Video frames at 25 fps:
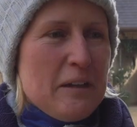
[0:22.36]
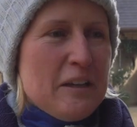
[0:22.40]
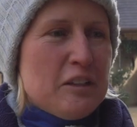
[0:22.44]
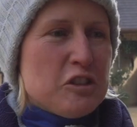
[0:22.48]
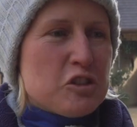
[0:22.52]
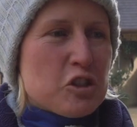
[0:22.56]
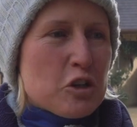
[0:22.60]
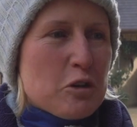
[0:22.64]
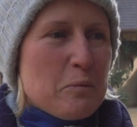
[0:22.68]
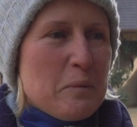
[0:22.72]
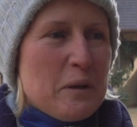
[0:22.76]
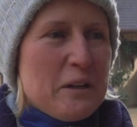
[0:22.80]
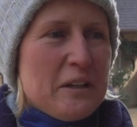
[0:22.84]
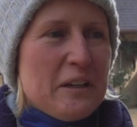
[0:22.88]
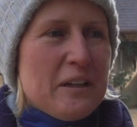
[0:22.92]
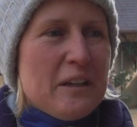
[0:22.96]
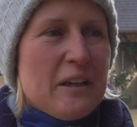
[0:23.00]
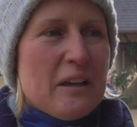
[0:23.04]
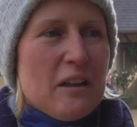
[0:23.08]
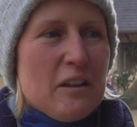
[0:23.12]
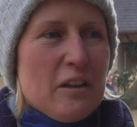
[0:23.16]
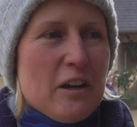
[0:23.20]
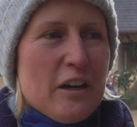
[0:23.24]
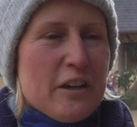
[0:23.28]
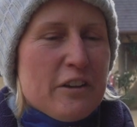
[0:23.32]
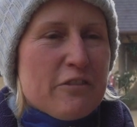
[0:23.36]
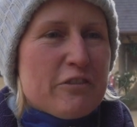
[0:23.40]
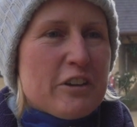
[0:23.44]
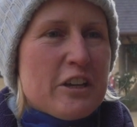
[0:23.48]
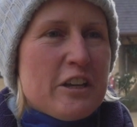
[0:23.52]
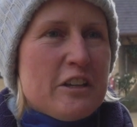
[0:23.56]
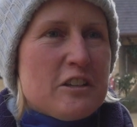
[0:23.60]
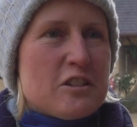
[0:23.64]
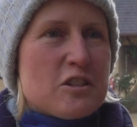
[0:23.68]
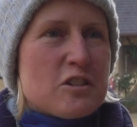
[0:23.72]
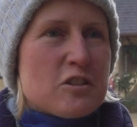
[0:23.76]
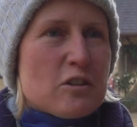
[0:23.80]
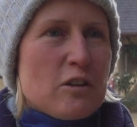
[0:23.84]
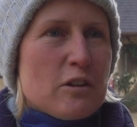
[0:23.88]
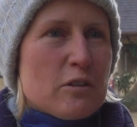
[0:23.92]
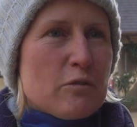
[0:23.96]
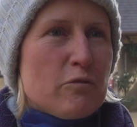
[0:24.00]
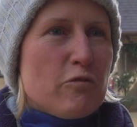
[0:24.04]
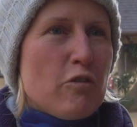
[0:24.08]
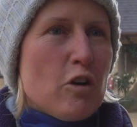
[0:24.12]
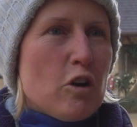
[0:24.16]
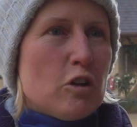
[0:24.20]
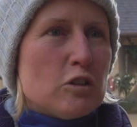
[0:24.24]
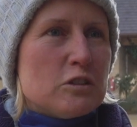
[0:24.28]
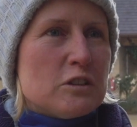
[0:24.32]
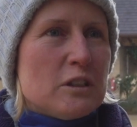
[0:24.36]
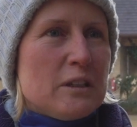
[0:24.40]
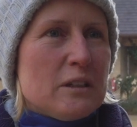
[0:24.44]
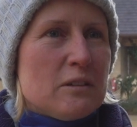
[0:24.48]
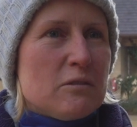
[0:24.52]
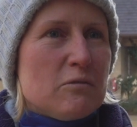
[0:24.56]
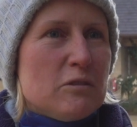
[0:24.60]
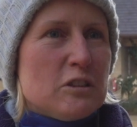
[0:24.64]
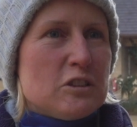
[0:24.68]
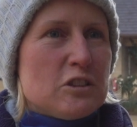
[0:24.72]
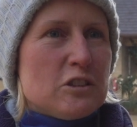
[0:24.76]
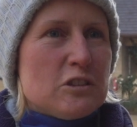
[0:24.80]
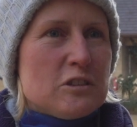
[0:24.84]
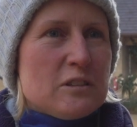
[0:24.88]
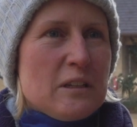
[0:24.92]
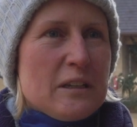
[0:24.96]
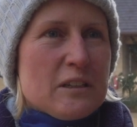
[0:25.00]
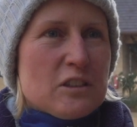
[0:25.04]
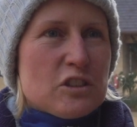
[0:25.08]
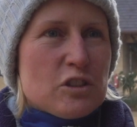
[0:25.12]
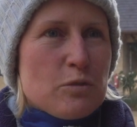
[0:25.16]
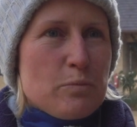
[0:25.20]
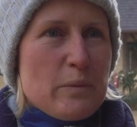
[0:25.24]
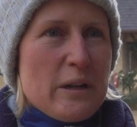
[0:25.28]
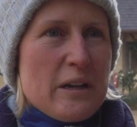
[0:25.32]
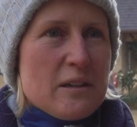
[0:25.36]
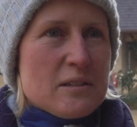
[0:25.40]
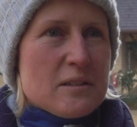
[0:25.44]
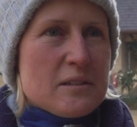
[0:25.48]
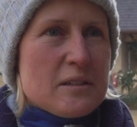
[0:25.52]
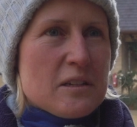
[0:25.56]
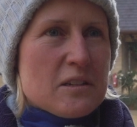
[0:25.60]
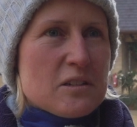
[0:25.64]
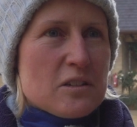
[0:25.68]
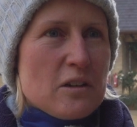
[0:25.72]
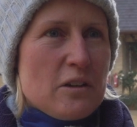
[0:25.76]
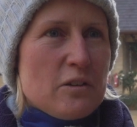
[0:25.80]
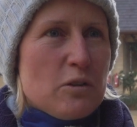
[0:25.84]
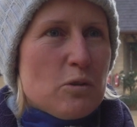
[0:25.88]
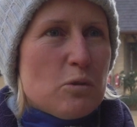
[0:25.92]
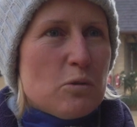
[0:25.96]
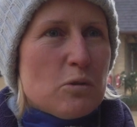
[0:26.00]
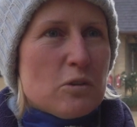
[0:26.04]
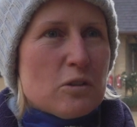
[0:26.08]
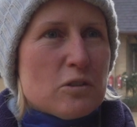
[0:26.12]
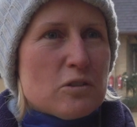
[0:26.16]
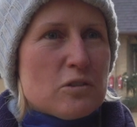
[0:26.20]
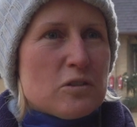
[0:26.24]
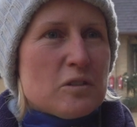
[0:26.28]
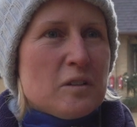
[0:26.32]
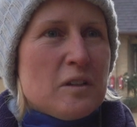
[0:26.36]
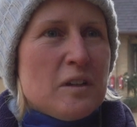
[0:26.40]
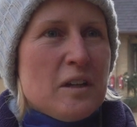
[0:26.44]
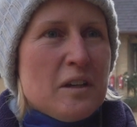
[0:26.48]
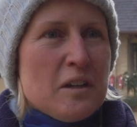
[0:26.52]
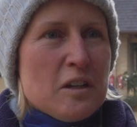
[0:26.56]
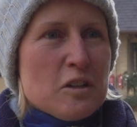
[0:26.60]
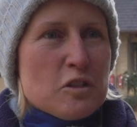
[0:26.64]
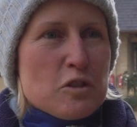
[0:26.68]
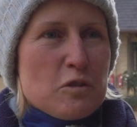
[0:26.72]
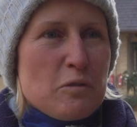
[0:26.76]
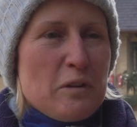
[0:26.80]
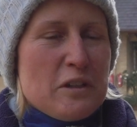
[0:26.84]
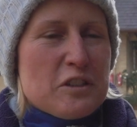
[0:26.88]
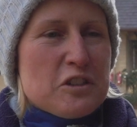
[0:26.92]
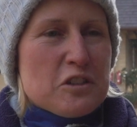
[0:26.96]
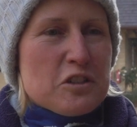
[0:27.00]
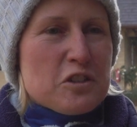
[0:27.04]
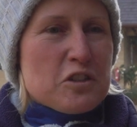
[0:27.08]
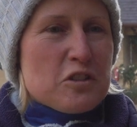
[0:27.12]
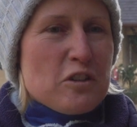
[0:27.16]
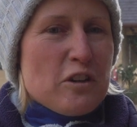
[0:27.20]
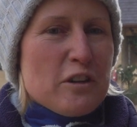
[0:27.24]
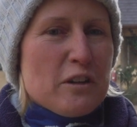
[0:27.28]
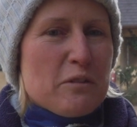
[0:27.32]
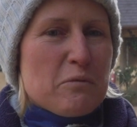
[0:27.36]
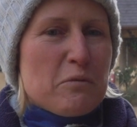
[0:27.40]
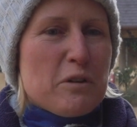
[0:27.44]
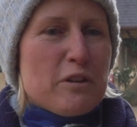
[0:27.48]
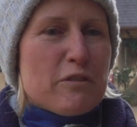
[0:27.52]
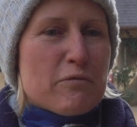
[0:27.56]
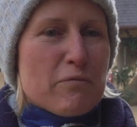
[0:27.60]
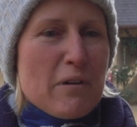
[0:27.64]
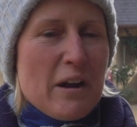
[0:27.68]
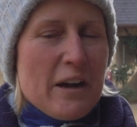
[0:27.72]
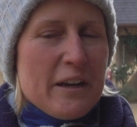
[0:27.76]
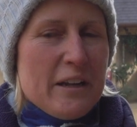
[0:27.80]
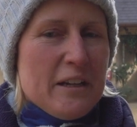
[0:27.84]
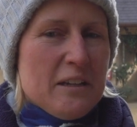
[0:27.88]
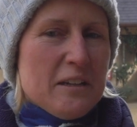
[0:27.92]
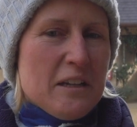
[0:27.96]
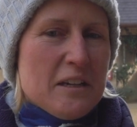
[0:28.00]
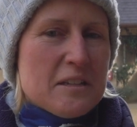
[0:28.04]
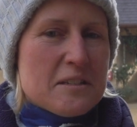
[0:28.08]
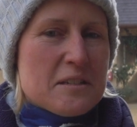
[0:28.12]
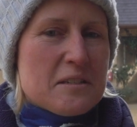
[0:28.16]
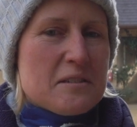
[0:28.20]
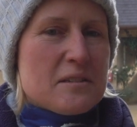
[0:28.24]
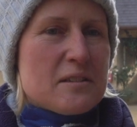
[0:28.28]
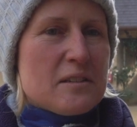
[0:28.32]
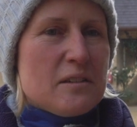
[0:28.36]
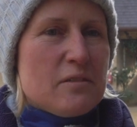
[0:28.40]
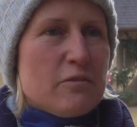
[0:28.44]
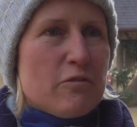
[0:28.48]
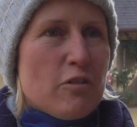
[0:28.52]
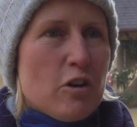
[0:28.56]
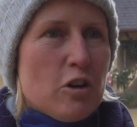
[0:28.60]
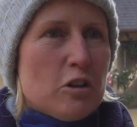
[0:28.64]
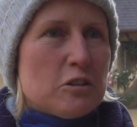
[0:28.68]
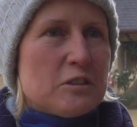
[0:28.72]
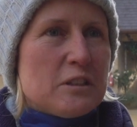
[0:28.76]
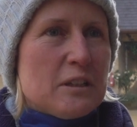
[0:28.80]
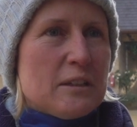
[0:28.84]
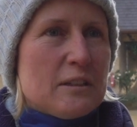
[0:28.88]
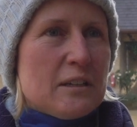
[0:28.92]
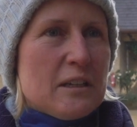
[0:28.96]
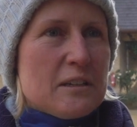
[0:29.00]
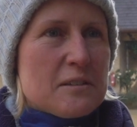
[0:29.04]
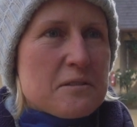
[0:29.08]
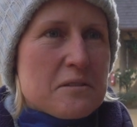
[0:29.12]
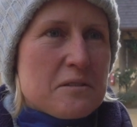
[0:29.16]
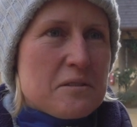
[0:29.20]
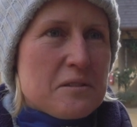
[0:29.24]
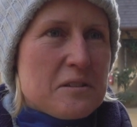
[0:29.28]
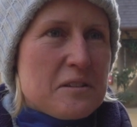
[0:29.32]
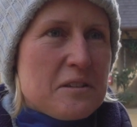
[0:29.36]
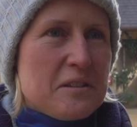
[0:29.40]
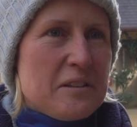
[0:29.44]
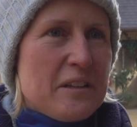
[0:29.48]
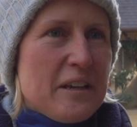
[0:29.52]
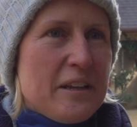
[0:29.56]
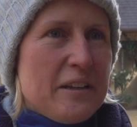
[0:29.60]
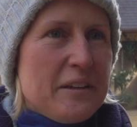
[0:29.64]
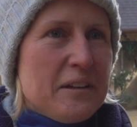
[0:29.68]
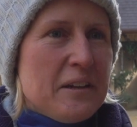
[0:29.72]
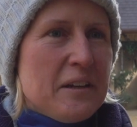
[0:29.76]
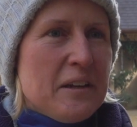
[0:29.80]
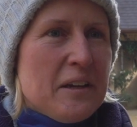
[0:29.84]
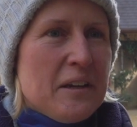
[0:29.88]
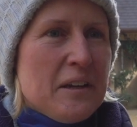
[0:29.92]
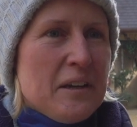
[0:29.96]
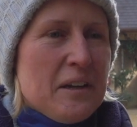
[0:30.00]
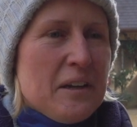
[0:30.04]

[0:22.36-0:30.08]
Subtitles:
In Germany, a lot of kids start vaulting, which is like gymnastics on a horse. So I just started with riding lessons and vaulting lessons, and then